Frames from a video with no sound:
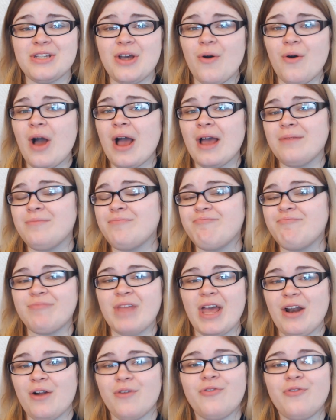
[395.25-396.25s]
so I'm
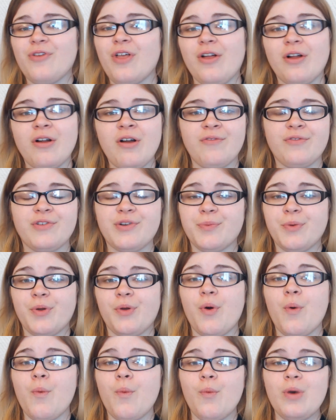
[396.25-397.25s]
I don't feel
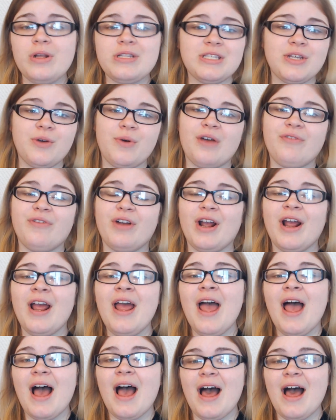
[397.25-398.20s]
uncomfortable whatsoever.